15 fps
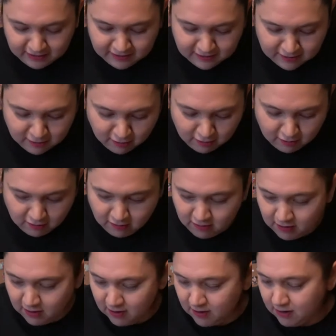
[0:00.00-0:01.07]
So
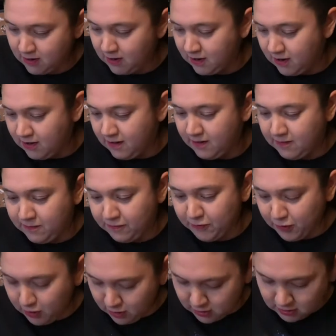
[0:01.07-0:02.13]

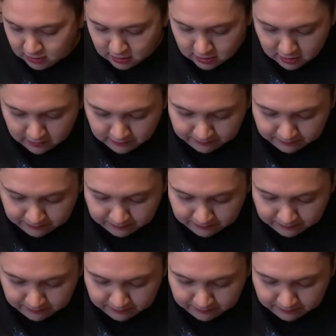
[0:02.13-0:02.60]
first,